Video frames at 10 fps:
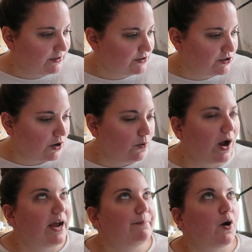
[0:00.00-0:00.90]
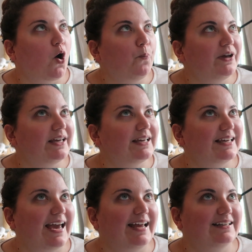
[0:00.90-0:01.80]
So I'm hoping,
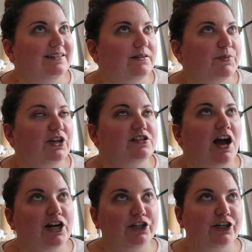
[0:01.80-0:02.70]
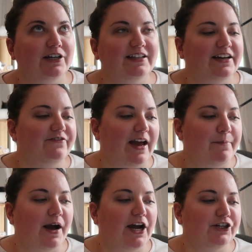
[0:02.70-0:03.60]
again, because hunger and like
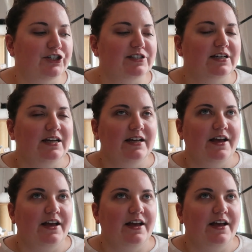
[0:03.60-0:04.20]
vampires